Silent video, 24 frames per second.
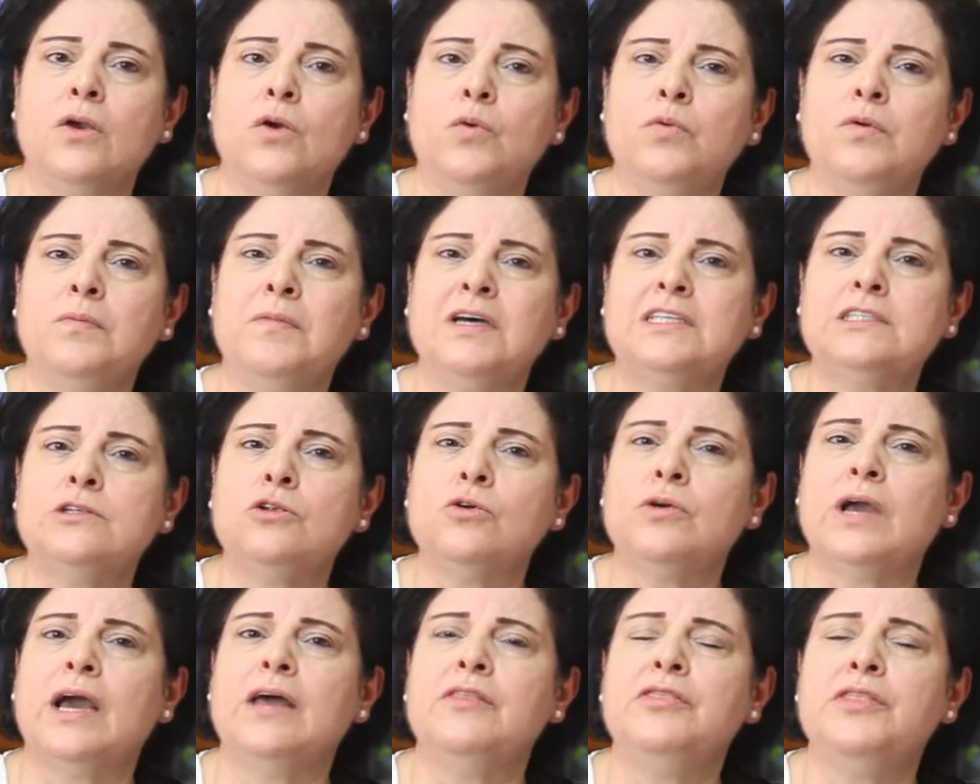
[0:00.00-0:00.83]
We must
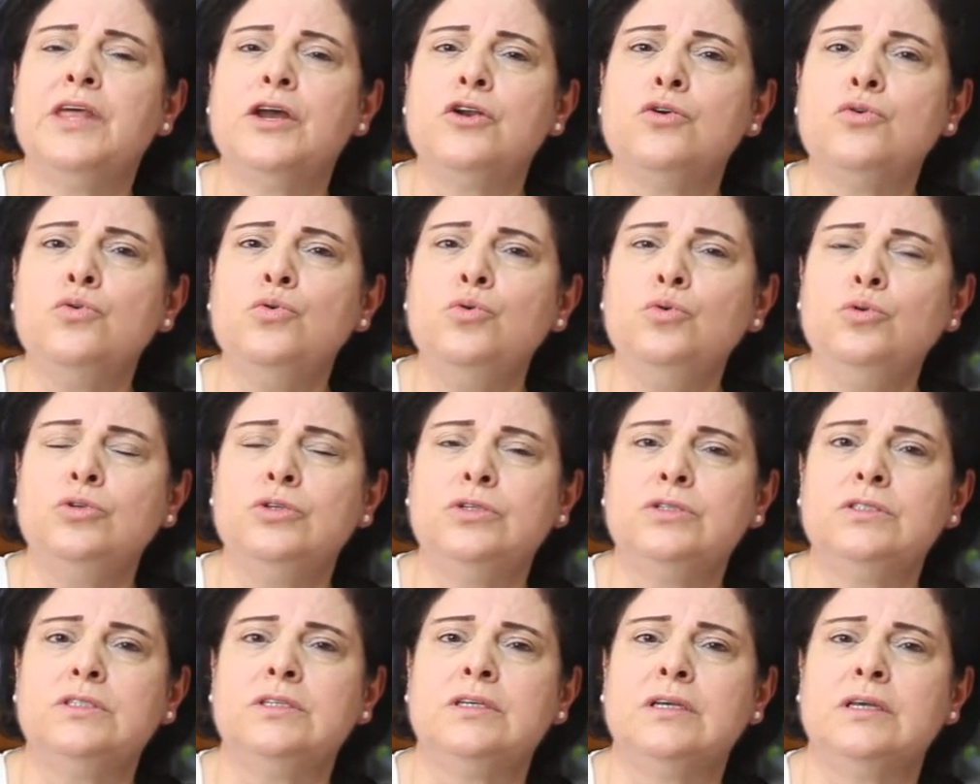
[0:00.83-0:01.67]
look at the
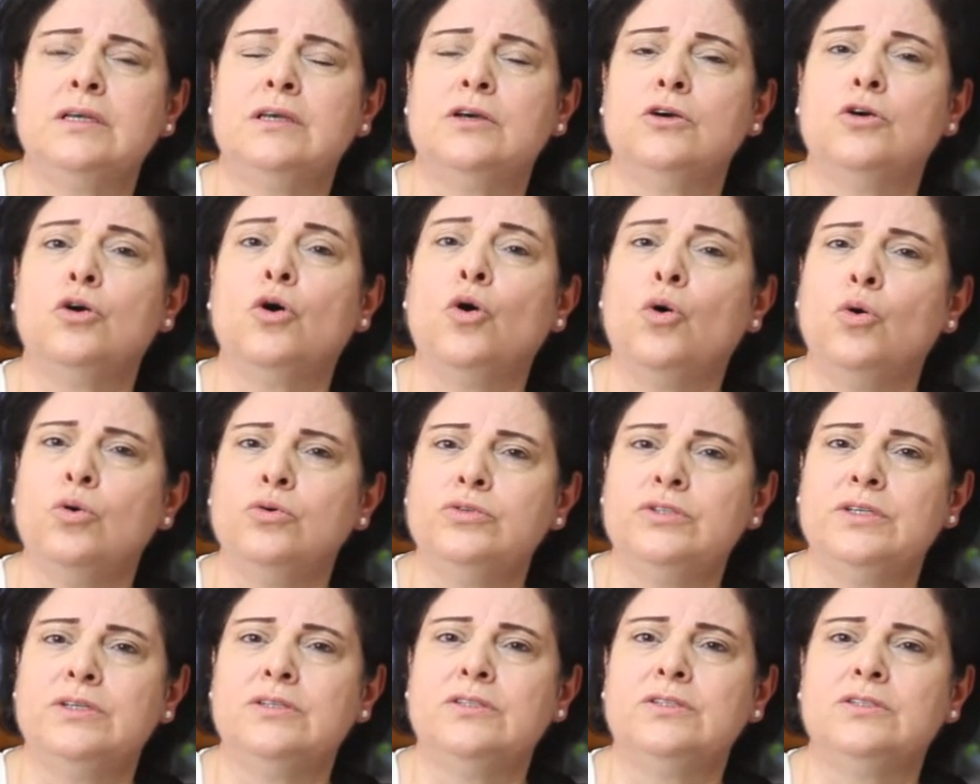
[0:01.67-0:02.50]
root
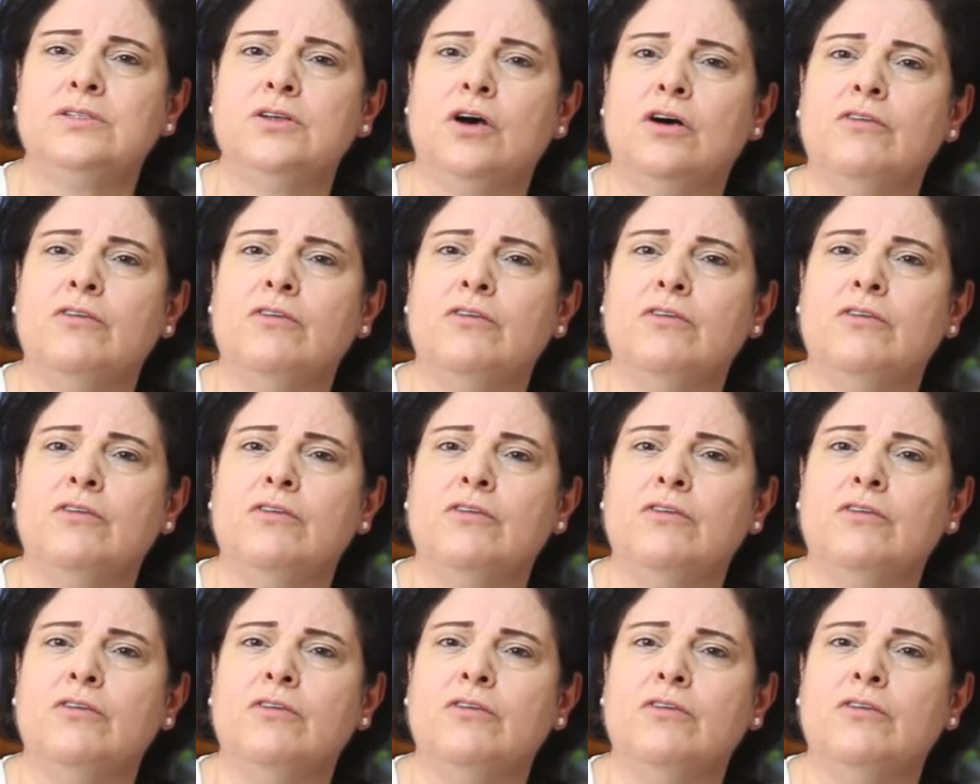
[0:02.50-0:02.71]
causes